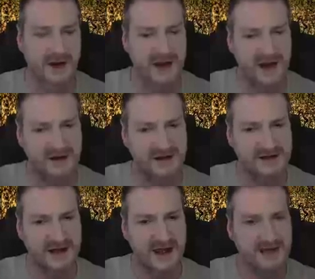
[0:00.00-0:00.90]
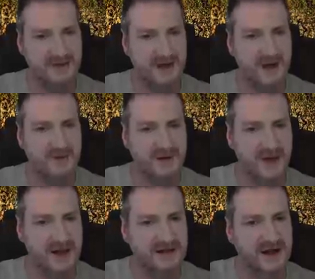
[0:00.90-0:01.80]
And, and adding these layers will help
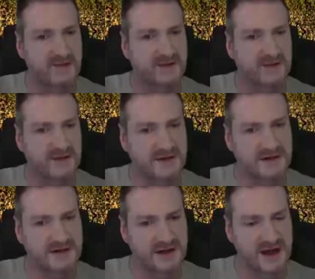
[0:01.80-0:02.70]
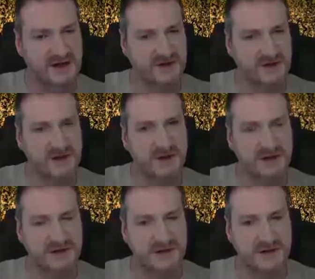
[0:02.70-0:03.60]
to add depth to the, to the actual image.